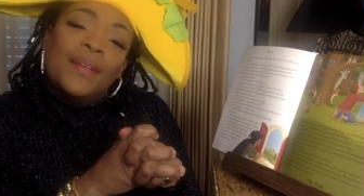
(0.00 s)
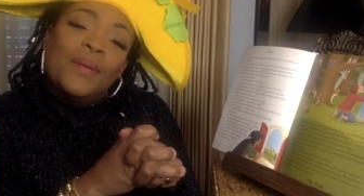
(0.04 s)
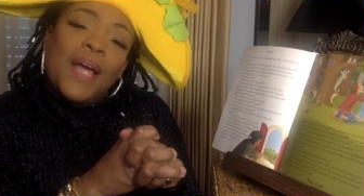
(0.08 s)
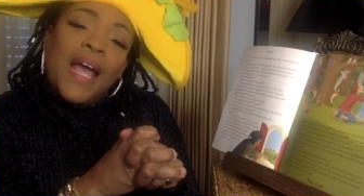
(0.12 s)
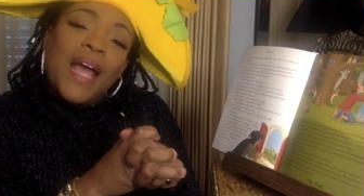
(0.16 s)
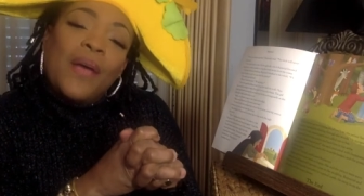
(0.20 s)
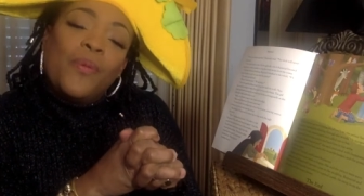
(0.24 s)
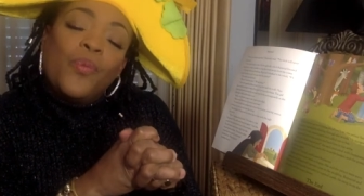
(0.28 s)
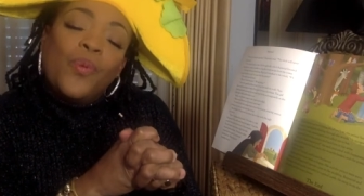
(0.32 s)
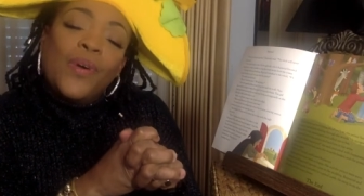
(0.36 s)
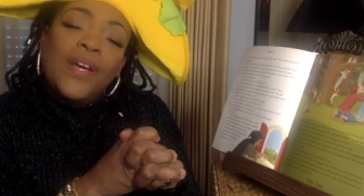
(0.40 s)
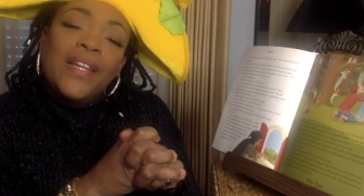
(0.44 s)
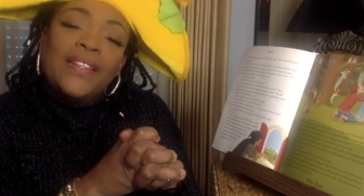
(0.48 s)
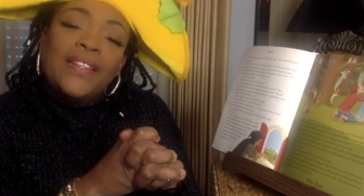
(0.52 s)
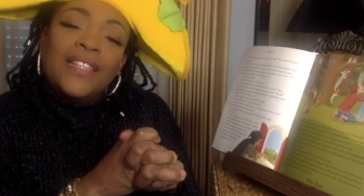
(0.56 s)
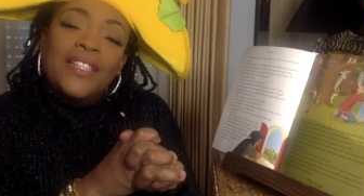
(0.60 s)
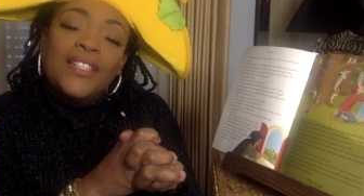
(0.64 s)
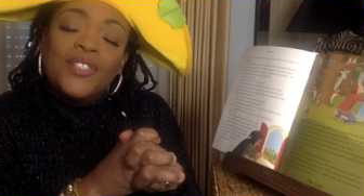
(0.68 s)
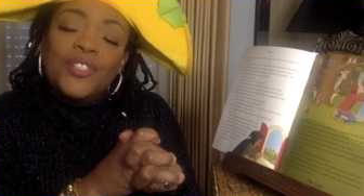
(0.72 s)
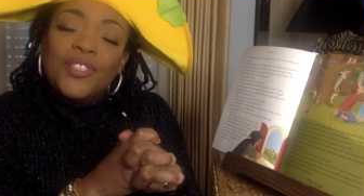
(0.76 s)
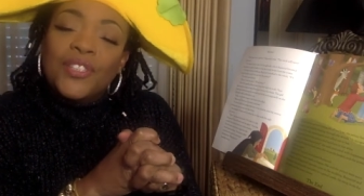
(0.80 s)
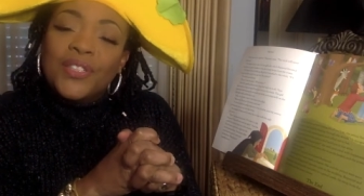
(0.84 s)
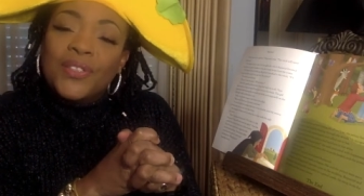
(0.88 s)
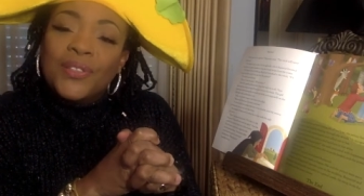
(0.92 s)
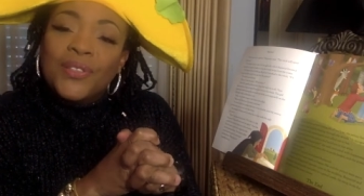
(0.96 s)
I want the
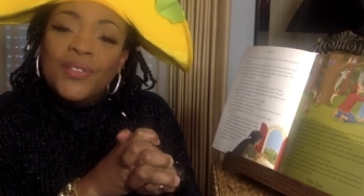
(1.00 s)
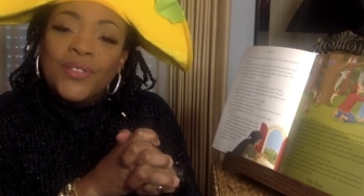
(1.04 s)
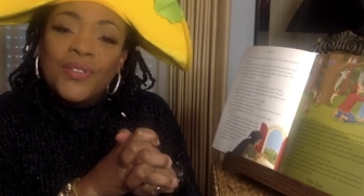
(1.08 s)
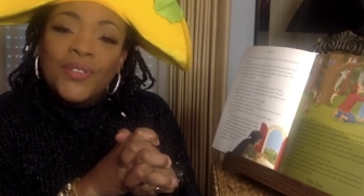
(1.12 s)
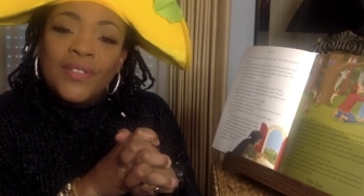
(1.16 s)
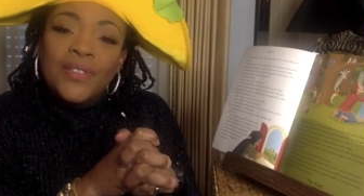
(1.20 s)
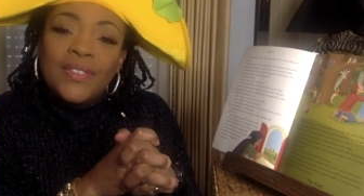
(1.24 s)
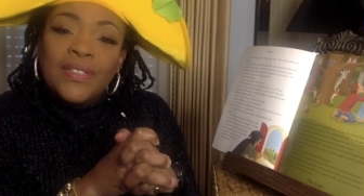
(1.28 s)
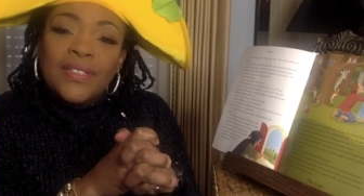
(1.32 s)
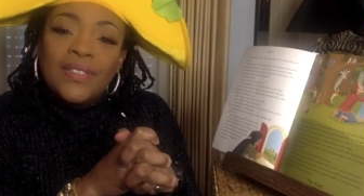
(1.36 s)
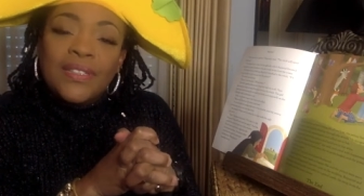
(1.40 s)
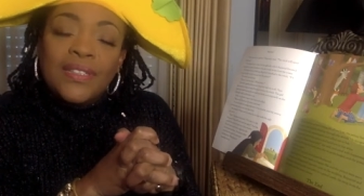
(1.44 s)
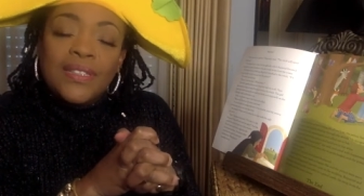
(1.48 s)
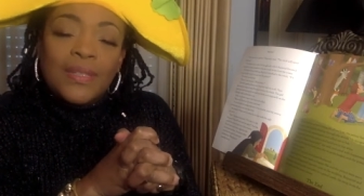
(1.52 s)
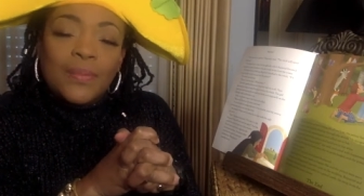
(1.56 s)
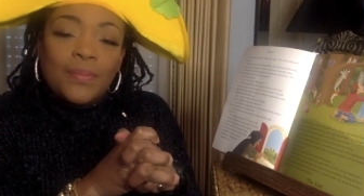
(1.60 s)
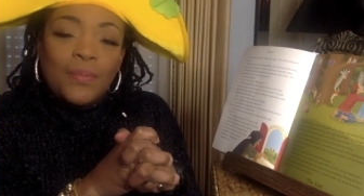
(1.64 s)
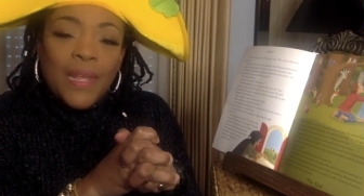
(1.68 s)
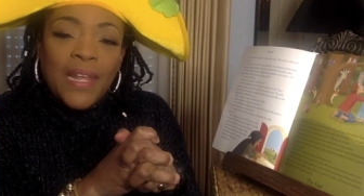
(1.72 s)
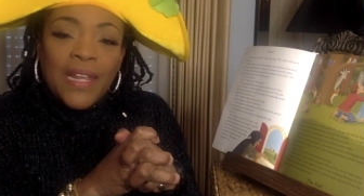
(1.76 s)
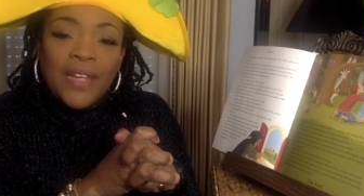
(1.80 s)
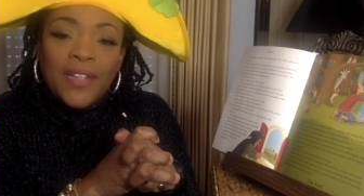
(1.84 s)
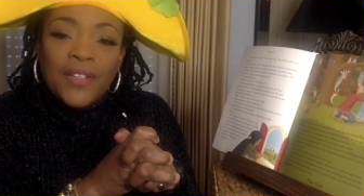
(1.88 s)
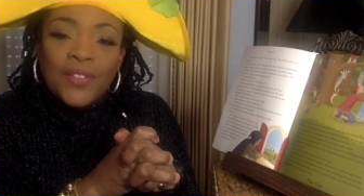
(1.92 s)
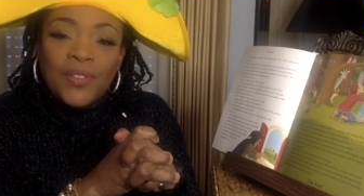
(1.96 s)
children to
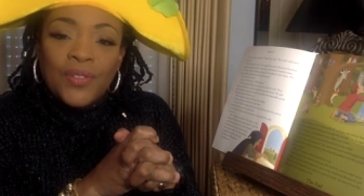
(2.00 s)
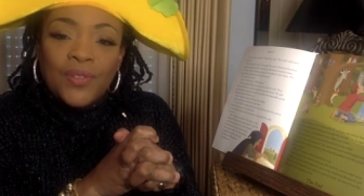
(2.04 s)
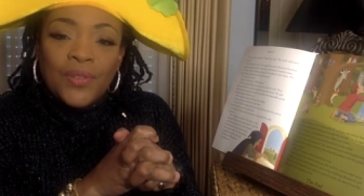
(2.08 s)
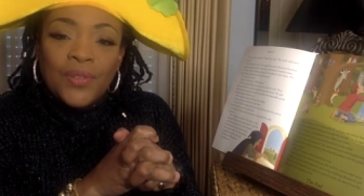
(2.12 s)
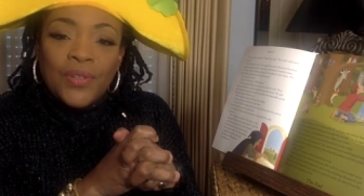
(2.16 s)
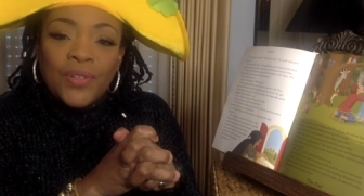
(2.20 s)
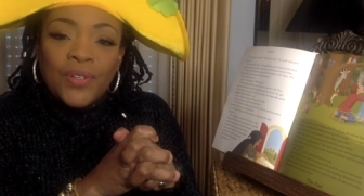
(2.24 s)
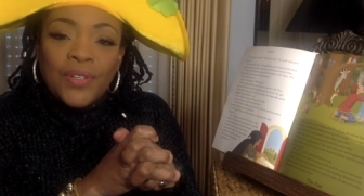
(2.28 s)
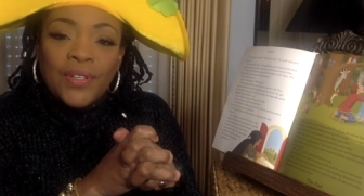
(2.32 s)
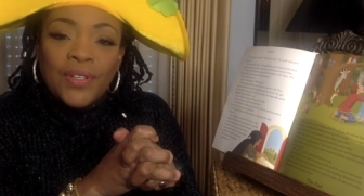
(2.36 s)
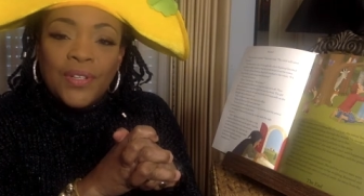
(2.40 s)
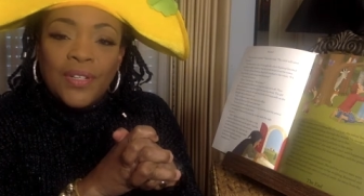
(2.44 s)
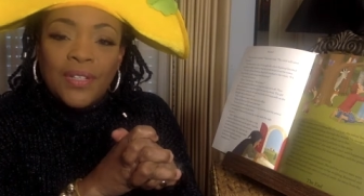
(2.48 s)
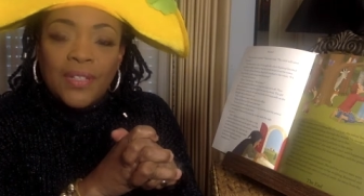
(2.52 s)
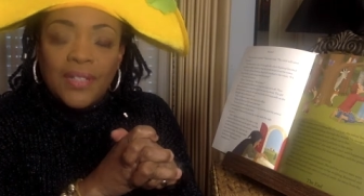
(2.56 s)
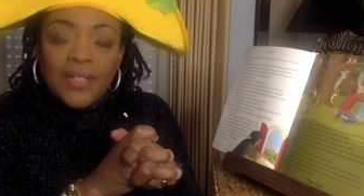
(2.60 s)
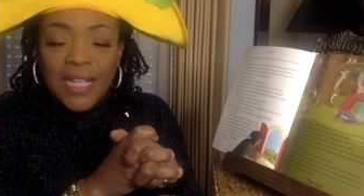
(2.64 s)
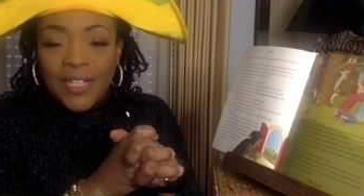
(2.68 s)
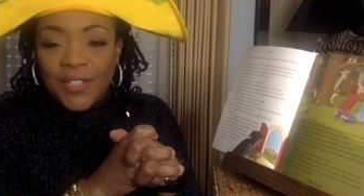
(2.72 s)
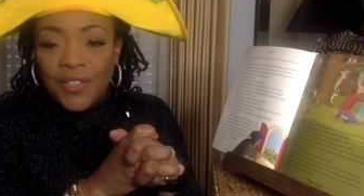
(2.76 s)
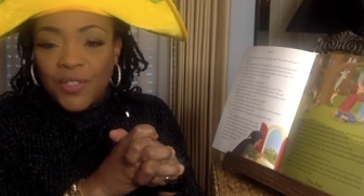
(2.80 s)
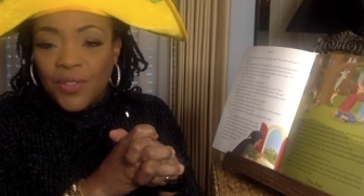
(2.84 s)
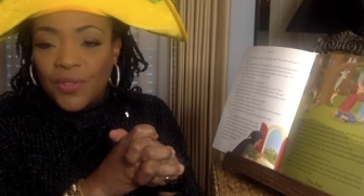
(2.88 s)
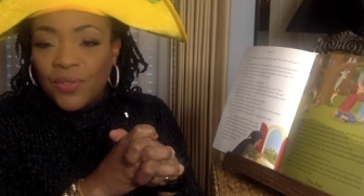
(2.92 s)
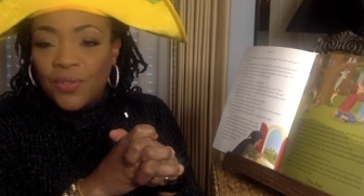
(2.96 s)
make sure
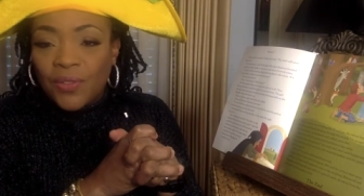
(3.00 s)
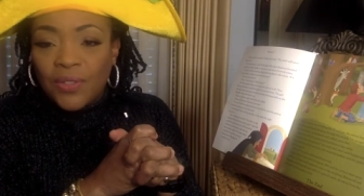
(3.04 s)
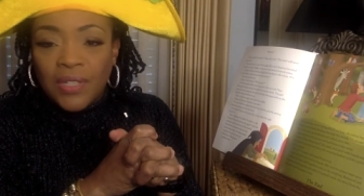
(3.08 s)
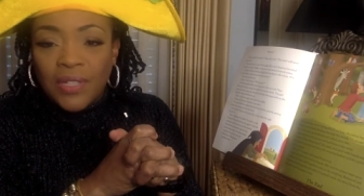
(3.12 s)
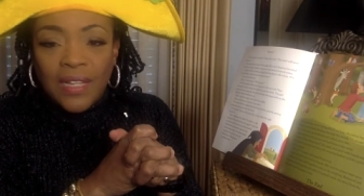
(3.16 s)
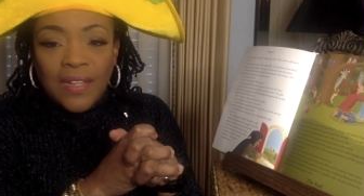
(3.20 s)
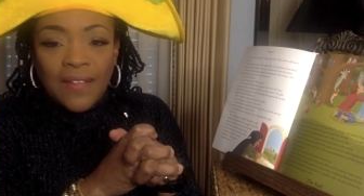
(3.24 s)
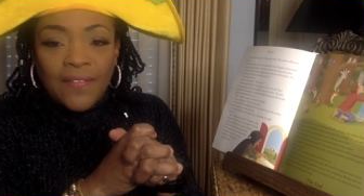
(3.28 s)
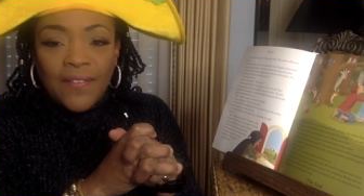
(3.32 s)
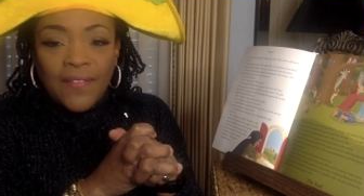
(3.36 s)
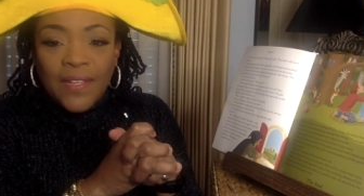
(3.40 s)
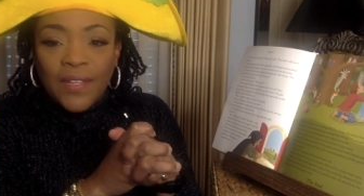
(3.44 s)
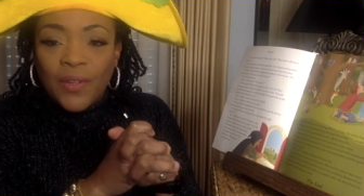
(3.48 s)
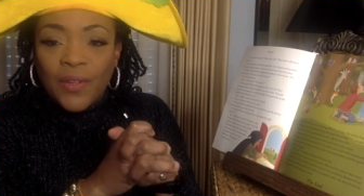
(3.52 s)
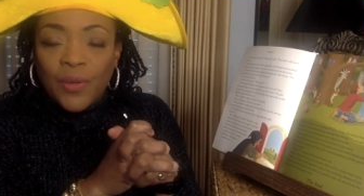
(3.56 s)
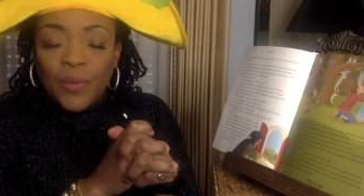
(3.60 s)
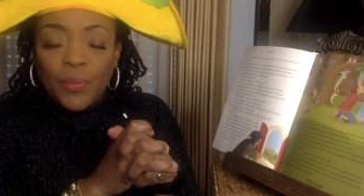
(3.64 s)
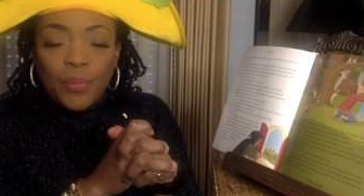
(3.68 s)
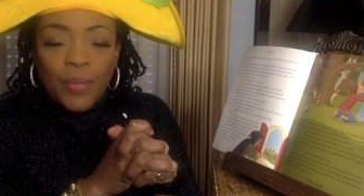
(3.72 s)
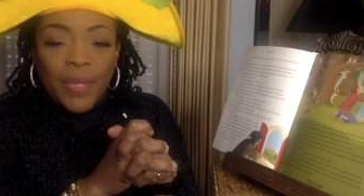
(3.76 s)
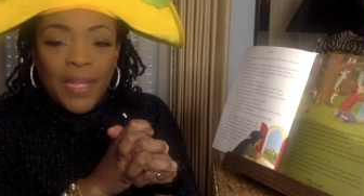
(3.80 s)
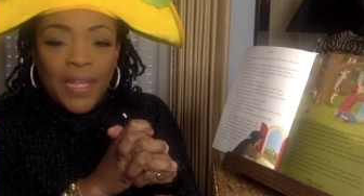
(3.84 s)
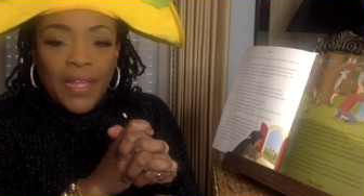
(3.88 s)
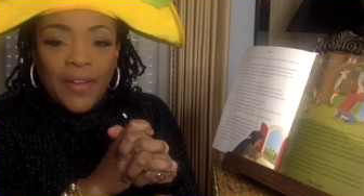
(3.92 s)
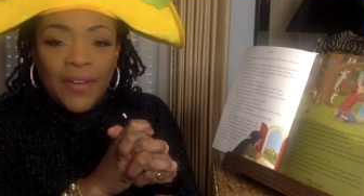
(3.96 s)
that you're loving your
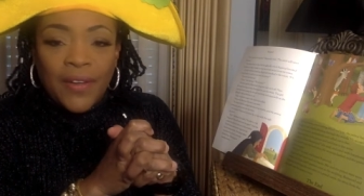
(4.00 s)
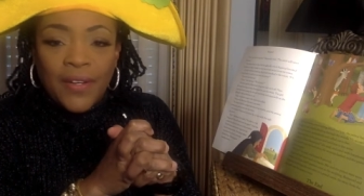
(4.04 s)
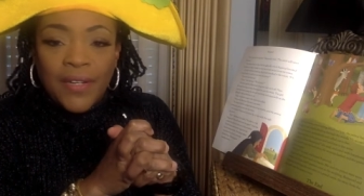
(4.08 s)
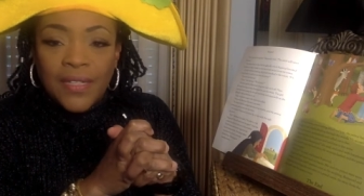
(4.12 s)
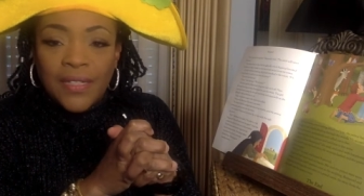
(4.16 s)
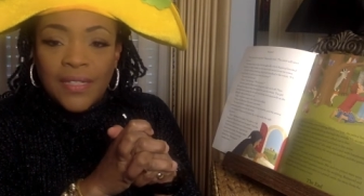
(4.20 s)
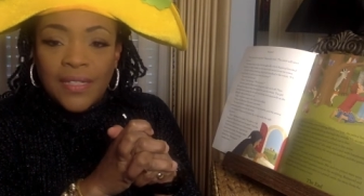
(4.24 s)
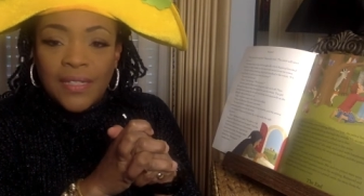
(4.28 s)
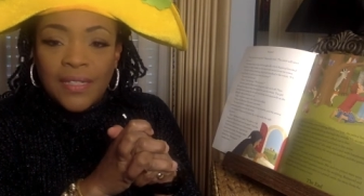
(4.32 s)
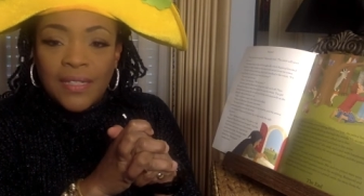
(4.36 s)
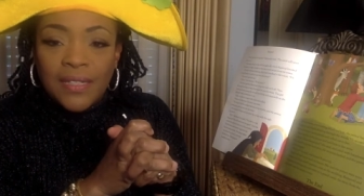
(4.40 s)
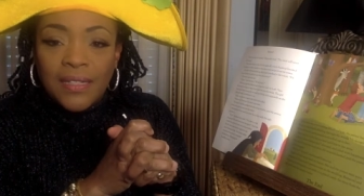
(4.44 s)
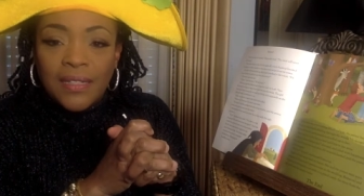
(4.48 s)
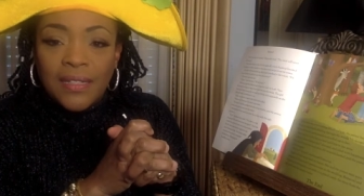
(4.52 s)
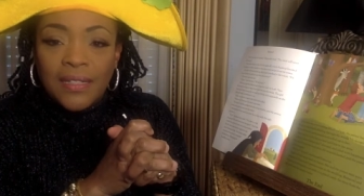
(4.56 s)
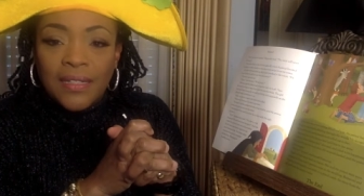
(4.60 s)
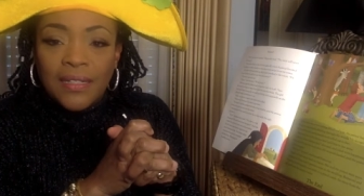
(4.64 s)
parents.